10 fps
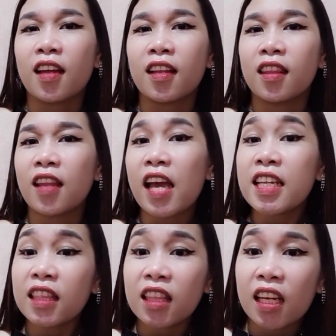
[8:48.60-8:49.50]

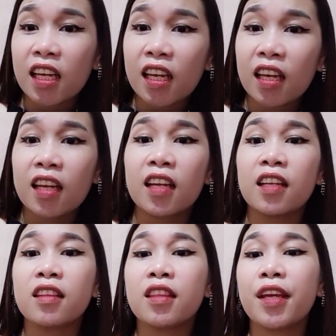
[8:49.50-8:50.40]
90,
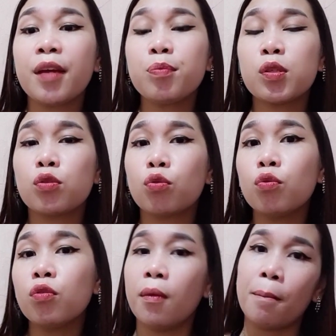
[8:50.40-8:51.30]
tips to
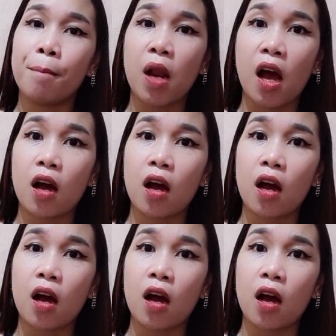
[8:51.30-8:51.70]
blank.